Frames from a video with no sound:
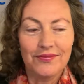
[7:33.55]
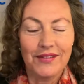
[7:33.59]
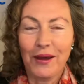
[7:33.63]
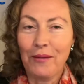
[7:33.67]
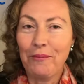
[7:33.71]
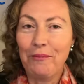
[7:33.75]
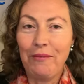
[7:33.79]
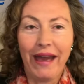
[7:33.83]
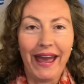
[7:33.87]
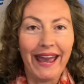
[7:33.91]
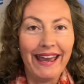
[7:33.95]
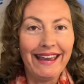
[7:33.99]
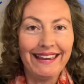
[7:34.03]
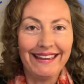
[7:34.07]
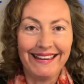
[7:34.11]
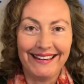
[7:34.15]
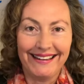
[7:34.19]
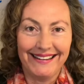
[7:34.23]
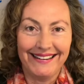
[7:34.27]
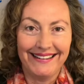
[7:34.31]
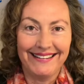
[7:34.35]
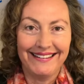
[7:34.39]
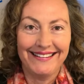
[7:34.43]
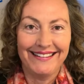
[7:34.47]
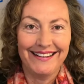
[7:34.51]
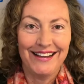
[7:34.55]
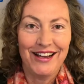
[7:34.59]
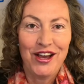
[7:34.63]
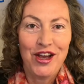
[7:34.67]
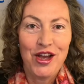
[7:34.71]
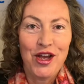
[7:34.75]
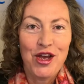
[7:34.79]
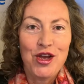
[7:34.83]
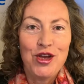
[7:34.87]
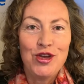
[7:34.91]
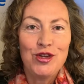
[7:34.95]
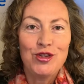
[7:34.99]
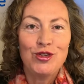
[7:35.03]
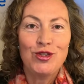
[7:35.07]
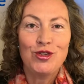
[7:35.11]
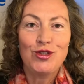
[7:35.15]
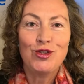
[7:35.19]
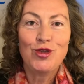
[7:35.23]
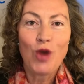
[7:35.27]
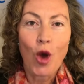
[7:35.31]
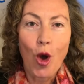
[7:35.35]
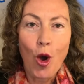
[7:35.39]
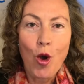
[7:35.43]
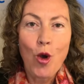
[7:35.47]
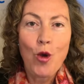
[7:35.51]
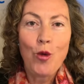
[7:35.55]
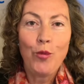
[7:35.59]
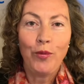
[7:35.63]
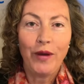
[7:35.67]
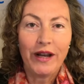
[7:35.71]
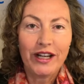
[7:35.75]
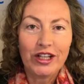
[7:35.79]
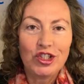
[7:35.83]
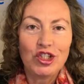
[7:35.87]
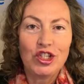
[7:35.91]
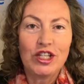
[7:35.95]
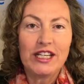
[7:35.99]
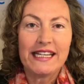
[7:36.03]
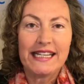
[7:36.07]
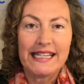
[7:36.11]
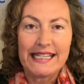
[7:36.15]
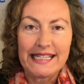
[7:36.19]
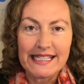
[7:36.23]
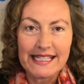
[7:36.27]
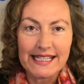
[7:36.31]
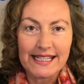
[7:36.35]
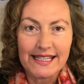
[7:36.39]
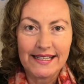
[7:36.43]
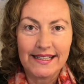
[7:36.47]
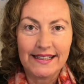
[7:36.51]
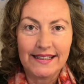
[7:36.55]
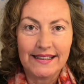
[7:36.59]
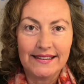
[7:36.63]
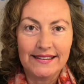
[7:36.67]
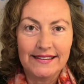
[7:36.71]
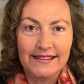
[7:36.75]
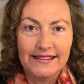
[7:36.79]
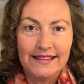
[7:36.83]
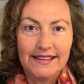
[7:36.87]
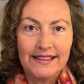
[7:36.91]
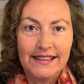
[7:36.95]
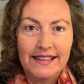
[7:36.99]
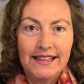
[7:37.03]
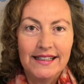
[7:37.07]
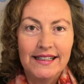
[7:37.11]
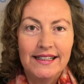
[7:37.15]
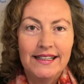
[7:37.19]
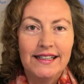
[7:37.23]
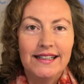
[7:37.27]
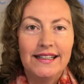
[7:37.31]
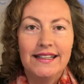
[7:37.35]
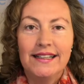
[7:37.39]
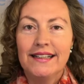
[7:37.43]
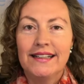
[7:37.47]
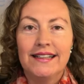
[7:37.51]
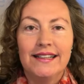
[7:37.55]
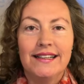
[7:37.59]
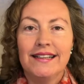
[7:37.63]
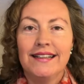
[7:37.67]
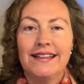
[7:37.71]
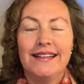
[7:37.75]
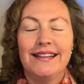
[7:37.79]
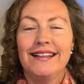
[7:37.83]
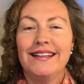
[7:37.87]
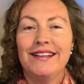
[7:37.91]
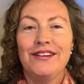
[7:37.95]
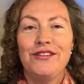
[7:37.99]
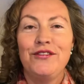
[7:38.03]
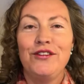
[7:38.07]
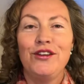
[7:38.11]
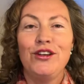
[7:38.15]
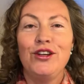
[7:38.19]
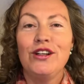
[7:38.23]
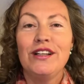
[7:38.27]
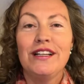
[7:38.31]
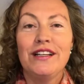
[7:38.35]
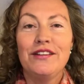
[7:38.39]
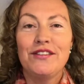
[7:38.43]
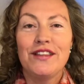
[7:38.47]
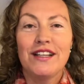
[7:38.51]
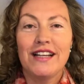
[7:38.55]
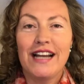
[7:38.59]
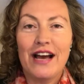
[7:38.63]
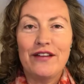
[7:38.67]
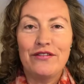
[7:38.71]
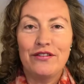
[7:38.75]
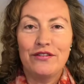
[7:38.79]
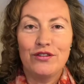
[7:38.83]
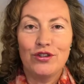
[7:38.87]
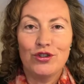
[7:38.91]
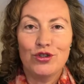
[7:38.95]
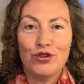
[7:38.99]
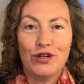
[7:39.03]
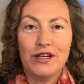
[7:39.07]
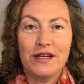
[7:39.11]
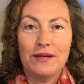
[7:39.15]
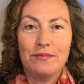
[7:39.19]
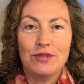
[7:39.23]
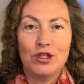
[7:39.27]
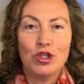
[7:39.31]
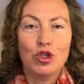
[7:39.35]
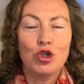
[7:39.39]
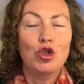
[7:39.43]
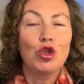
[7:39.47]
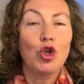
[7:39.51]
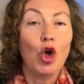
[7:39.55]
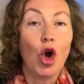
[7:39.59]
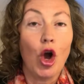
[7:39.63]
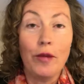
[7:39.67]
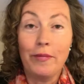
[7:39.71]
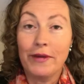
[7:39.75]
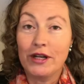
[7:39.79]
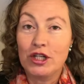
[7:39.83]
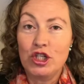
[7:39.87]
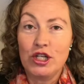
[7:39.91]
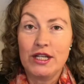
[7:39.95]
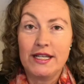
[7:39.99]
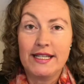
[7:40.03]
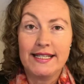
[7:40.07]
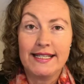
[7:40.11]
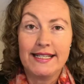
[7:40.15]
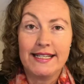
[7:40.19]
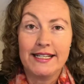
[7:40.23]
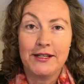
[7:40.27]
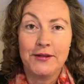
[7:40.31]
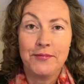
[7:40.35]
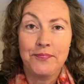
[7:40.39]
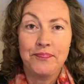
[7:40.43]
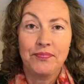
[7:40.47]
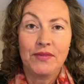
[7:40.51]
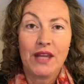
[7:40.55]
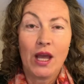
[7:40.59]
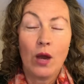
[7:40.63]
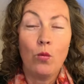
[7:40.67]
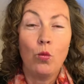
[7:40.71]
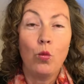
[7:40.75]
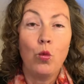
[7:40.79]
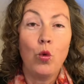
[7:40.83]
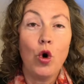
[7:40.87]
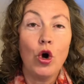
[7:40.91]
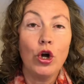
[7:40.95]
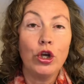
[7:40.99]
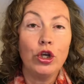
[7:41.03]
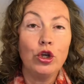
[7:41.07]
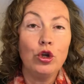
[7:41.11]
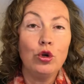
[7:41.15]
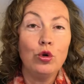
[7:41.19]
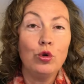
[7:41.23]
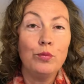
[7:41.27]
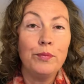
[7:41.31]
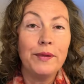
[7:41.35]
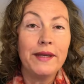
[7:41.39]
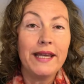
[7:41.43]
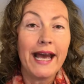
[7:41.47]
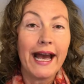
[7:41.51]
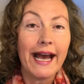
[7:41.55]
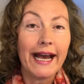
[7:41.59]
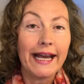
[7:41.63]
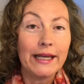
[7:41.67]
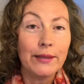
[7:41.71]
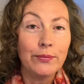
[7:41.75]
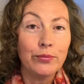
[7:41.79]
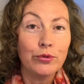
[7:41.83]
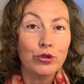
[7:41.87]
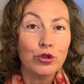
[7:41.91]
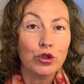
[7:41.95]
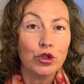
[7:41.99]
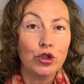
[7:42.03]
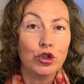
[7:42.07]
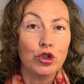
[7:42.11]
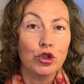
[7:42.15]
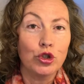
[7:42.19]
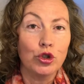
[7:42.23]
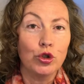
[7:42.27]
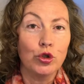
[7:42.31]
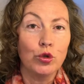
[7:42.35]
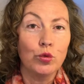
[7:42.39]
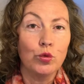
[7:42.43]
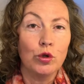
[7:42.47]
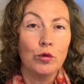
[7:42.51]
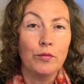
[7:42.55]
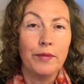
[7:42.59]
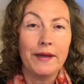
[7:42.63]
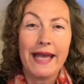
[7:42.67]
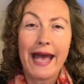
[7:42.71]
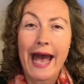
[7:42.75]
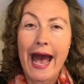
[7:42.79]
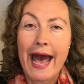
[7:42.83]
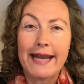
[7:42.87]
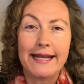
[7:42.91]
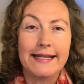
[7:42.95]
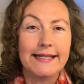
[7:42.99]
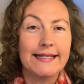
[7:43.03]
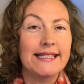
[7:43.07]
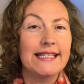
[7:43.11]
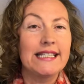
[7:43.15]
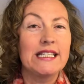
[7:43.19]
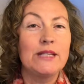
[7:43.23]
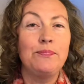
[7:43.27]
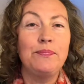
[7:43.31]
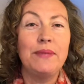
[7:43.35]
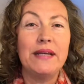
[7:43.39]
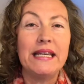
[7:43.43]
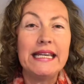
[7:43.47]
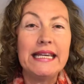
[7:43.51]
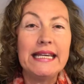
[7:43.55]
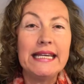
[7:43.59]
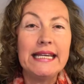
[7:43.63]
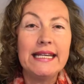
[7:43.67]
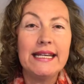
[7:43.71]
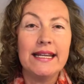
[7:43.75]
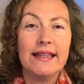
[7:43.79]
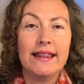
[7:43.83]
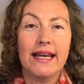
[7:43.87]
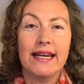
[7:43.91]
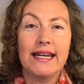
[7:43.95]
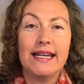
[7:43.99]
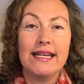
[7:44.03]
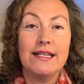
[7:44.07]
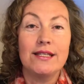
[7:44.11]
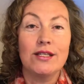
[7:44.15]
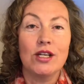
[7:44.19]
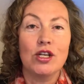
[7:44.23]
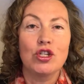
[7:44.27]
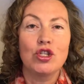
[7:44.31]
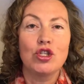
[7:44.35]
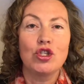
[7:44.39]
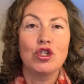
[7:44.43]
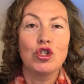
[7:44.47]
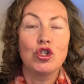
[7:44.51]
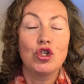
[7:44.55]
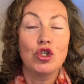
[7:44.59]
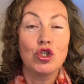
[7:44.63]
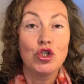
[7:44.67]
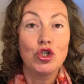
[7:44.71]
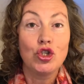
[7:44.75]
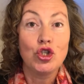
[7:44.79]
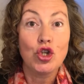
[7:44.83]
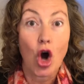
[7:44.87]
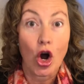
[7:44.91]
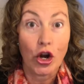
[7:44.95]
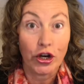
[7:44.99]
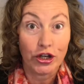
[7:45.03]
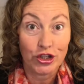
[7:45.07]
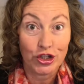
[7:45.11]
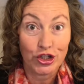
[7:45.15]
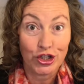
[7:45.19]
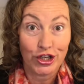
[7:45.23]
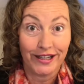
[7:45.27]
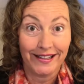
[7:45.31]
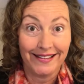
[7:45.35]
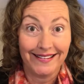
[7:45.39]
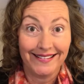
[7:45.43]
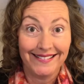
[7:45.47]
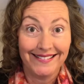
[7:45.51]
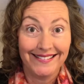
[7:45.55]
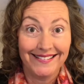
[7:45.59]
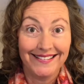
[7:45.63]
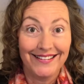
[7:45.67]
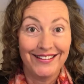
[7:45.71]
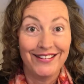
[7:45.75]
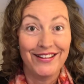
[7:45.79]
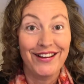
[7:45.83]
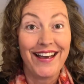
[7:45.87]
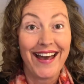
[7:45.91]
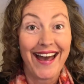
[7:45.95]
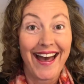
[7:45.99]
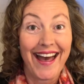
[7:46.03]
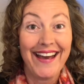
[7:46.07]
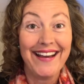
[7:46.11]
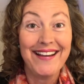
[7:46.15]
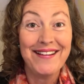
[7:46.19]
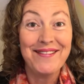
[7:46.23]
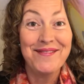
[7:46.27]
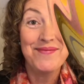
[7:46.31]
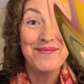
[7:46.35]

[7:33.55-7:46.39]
make it so much easier for you to live the life of your dreams, so much easier. And what you will be able to do will be at a speed that is astonishing, okay?